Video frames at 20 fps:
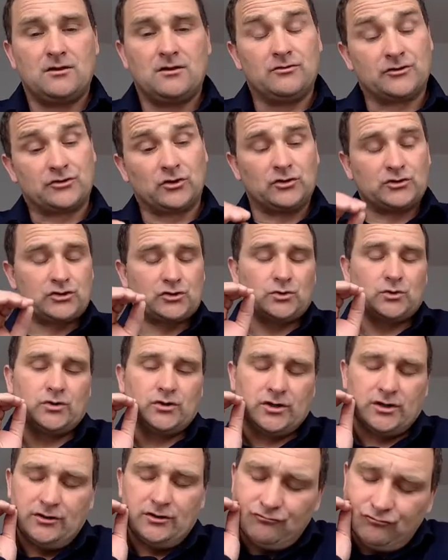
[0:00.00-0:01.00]
There's
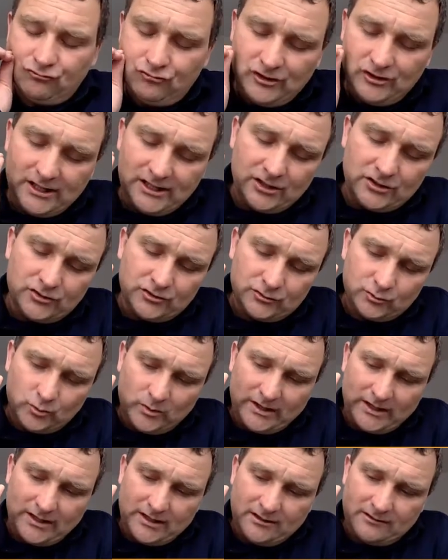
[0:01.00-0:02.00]
also a really good
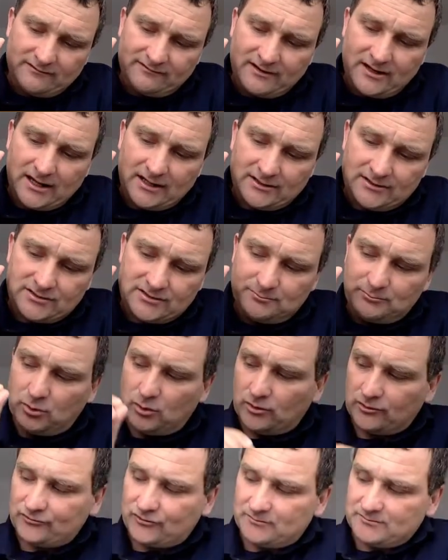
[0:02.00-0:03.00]
way of getting
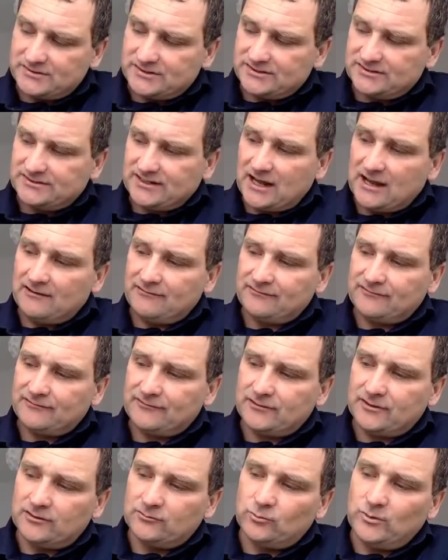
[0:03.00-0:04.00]
support from staff,
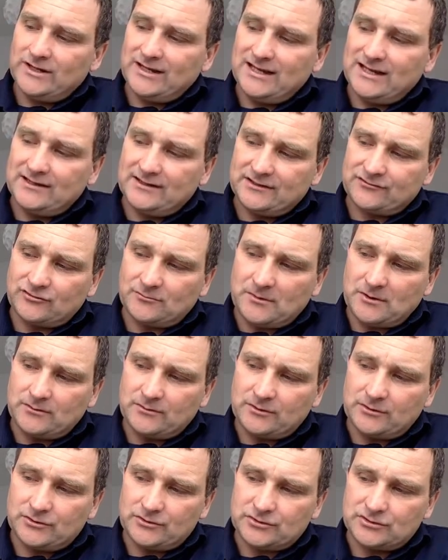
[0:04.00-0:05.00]
and we hear this from
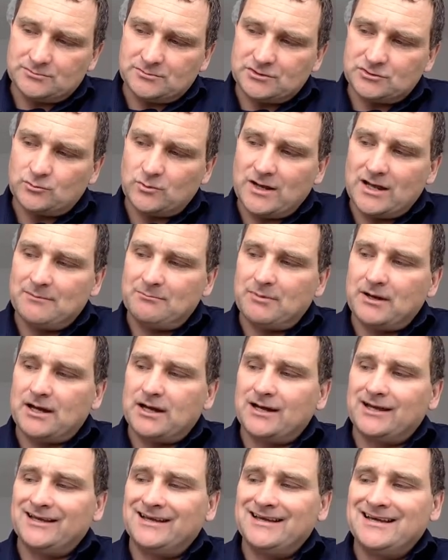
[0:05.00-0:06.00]
our customers,
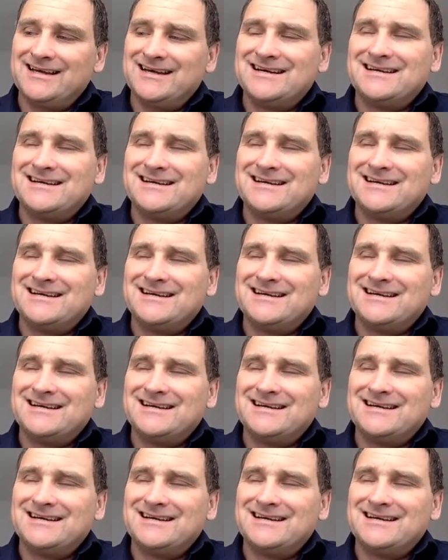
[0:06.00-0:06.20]
whereby